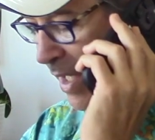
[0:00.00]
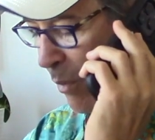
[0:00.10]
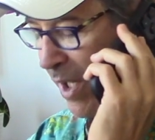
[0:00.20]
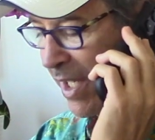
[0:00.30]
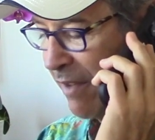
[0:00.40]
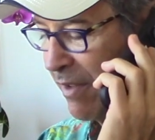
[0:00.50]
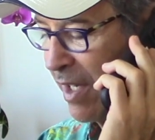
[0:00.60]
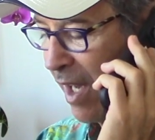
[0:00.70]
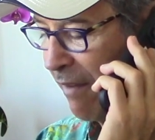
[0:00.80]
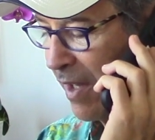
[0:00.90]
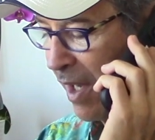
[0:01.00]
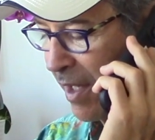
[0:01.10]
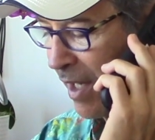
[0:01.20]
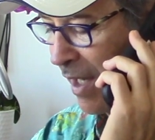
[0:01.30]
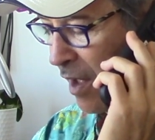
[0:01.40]
And I want to give a
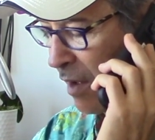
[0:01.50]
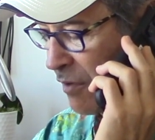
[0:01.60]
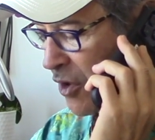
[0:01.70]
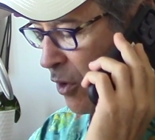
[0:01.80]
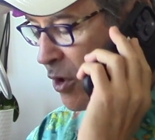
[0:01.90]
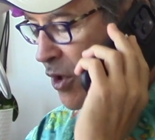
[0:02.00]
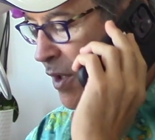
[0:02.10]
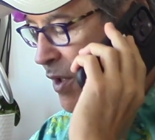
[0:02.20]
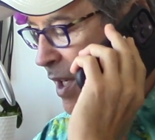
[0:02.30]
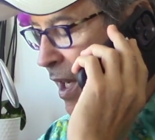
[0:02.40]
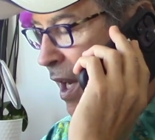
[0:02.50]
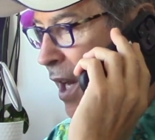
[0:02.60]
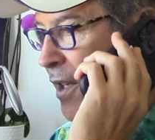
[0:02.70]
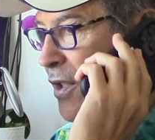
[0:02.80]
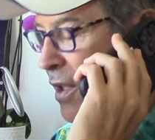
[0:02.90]
caveat. I love surgeons. I
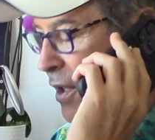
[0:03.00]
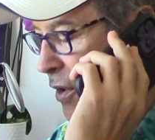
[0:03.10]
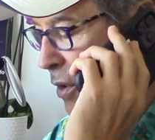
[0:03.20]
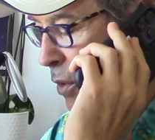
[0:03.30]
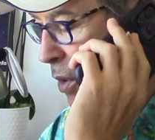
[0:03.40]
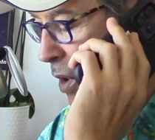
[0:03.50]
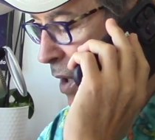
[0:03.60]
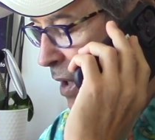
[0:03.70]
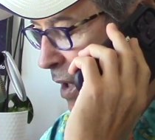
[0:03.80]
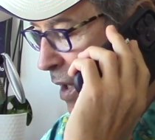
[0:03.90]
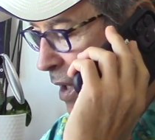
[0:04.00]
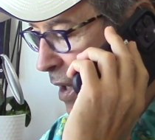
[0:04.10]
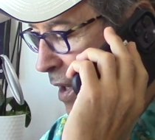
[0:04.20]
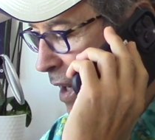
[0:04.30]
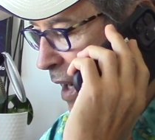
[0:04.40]
honestly do.
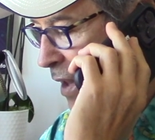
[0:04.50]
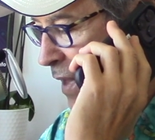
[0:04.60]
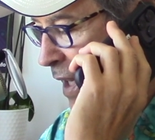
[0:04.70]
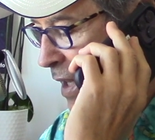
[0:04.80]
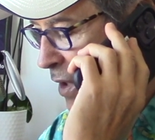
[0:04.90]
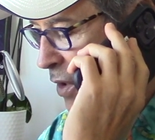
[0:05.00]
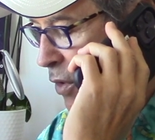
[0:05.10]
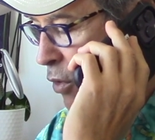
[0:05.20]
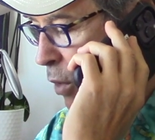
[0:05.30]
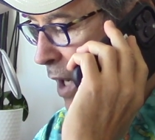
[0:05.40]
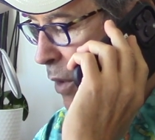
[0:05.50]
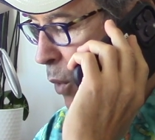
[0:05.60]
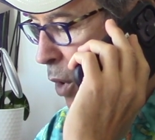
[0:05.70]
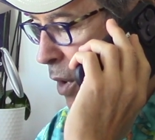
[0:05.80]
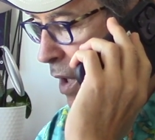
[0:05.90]
I think they do great
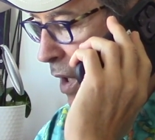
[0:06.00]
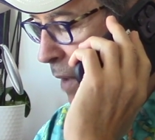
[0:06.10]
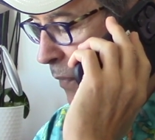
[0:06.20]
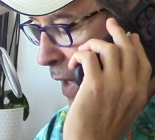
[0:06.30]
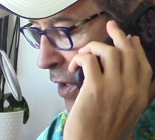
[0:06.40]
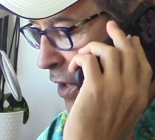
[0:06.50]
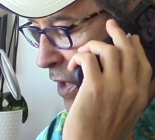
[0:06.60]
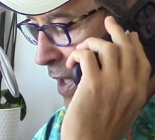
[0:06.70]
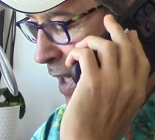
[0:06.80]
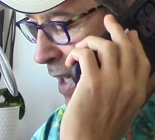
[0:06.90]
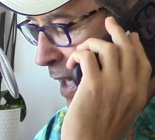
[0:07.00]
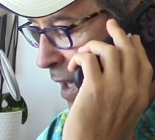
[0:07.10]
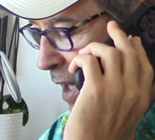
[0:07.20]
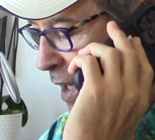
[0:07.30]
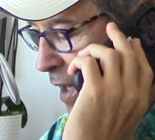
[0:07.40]
work. I just think that
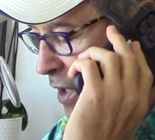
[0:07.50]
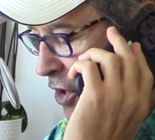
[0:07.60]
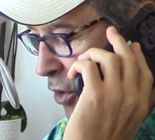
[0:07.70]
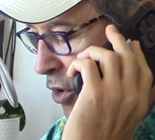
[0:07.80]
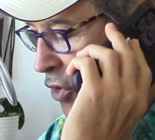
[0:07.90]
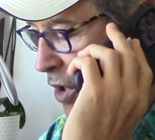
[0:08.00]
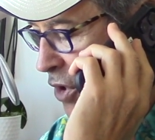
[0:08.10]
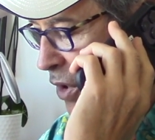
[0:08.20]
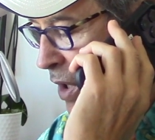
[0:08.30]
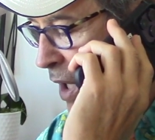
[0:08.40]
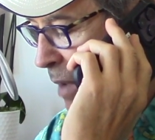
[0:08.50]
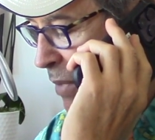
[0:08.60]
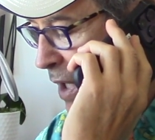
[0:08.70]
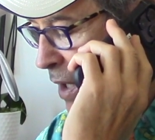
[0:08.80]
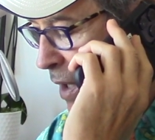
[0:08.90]
a lot of these surgeries should not
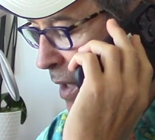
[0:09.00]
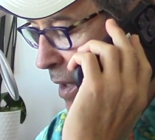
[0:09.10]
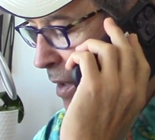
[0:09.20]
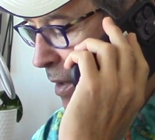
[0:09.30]
be done.